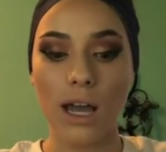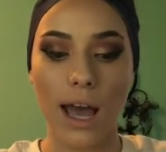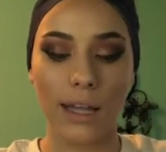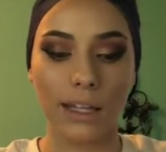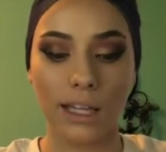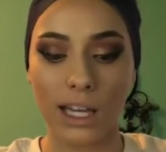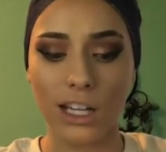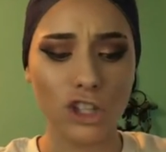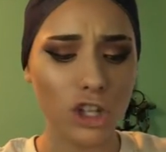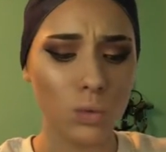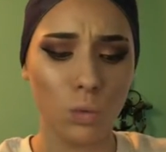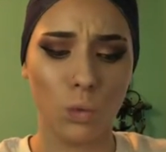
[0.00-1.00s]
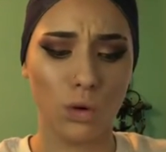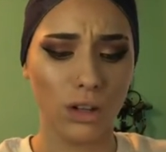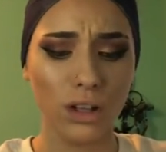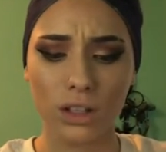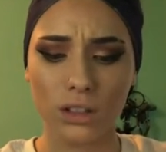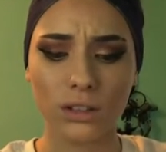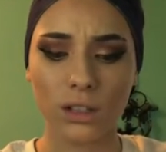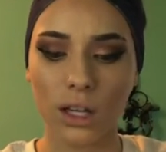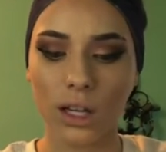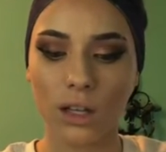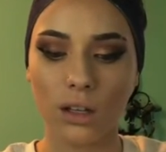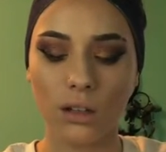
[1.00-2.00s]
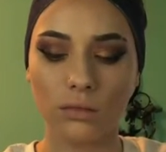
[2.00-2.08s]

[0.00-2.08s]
And, like, it just works. Like,